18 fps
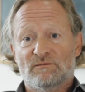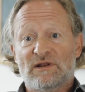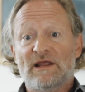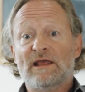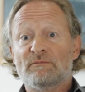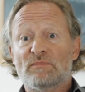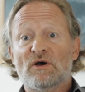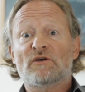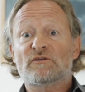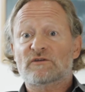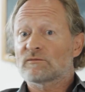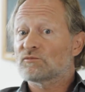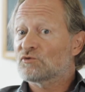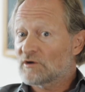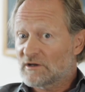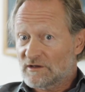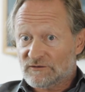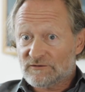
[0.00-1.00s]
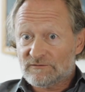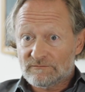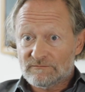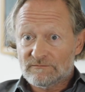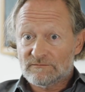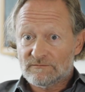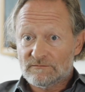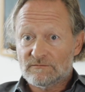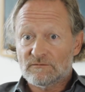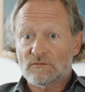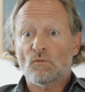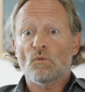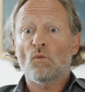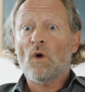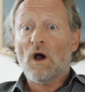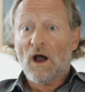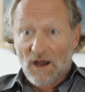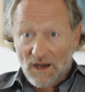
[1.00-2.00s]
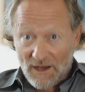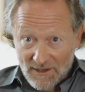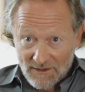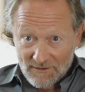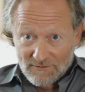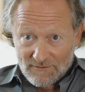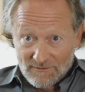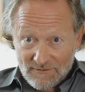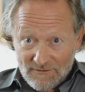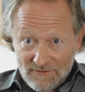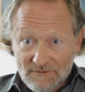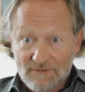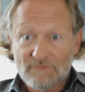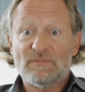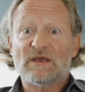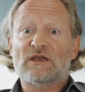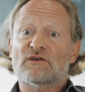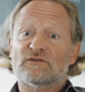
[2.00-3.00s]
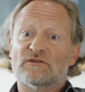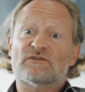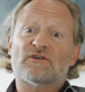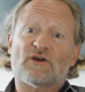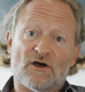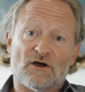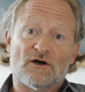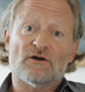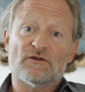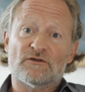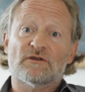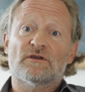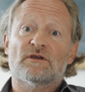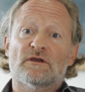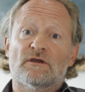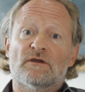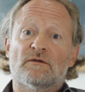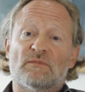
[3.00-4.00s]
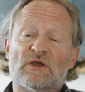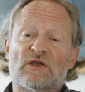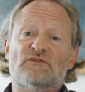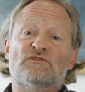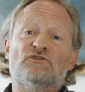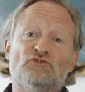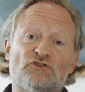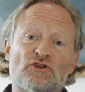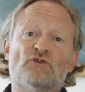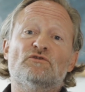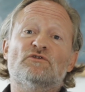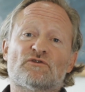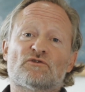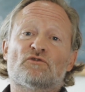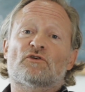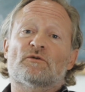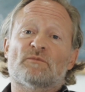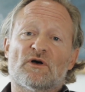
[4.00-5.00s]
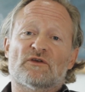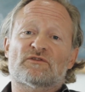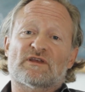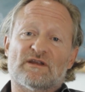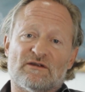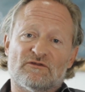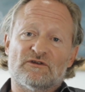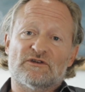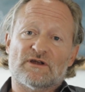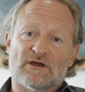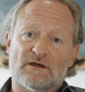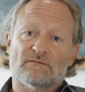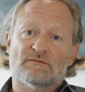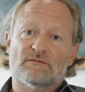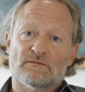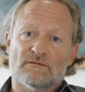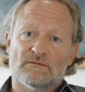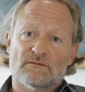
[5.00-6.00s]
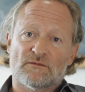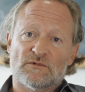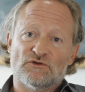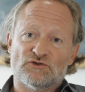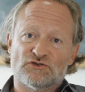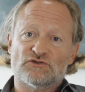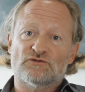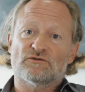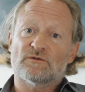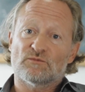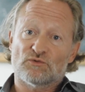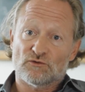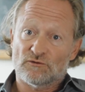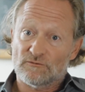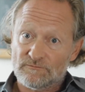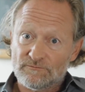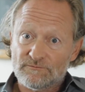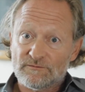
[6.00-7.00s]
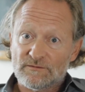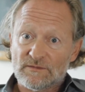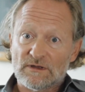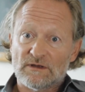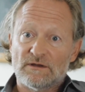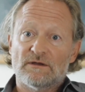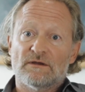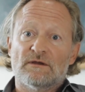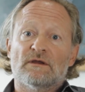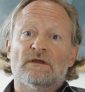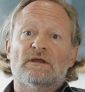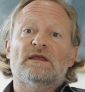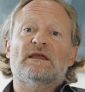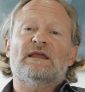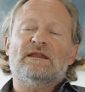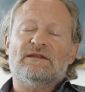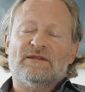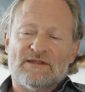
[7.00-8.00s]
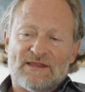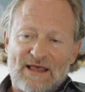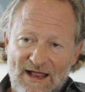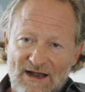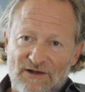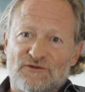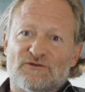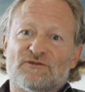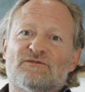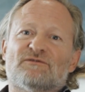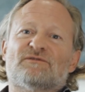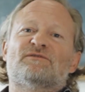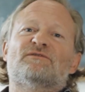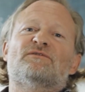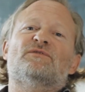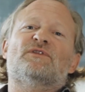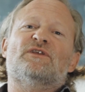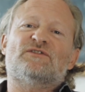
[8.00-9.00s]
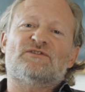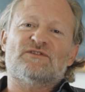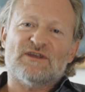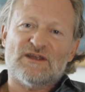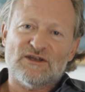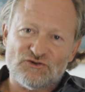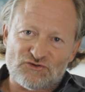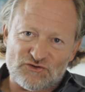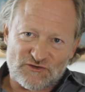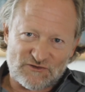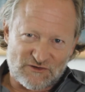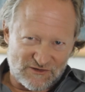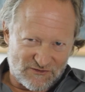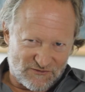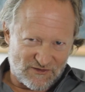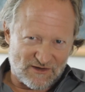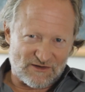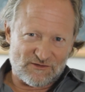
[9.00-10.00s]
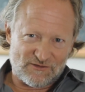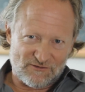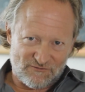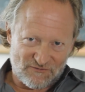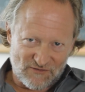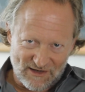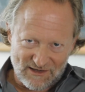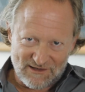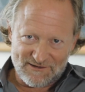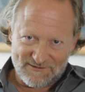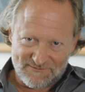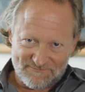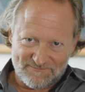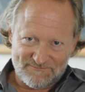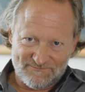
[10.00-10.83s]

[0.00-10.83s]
Playing basketball is. Why? Because it's hard. Because you don't score a basket every time you shoot the ball. That's this interesting sense of failure.